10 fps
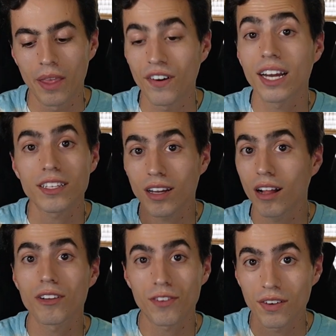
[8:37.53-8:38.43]
If I had
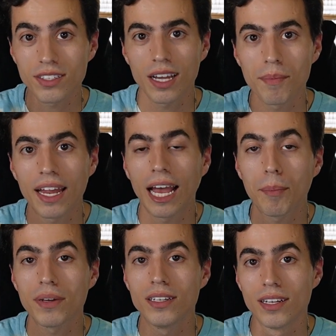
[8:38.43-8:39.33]
$1 for every time that
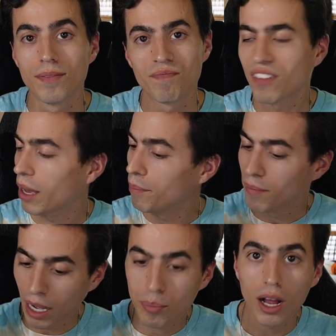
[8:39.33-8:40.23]
happened,
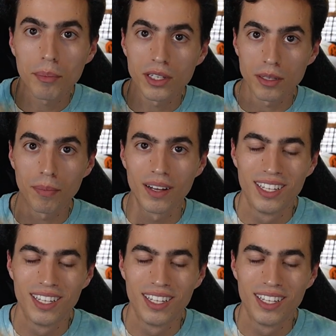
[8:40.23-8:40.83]
I'd probably be able to,